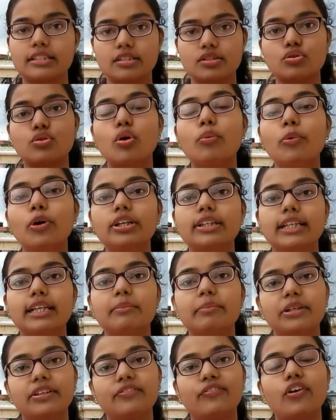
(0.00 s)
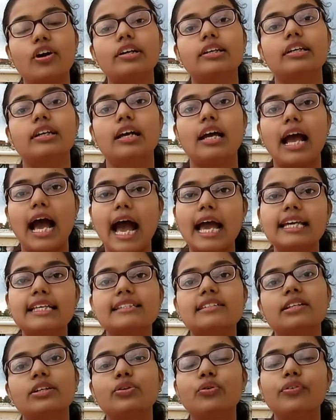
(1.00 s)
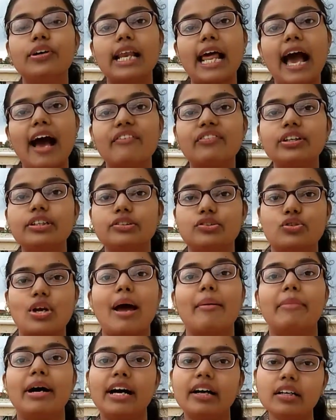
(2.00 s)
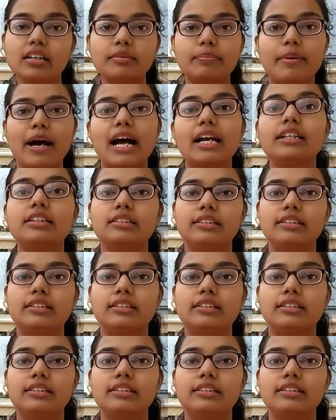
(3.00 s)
It is no more there. But for ISC, you will have a drama part,